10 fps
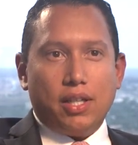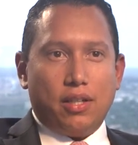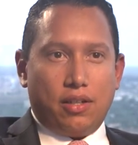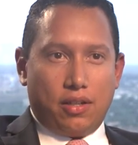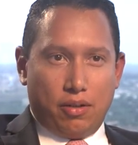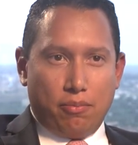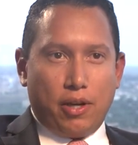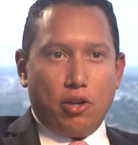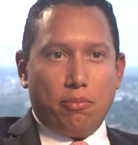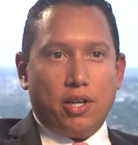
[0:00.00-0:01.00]
in
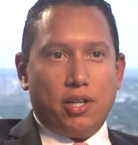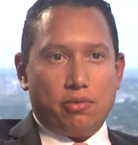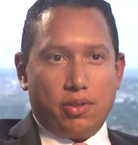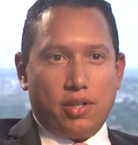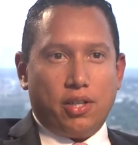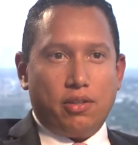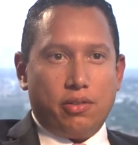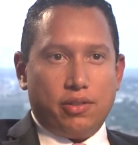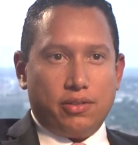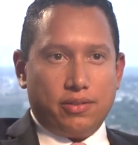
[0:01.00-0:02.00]
my home country in
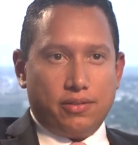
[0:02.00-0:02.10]
Honduras.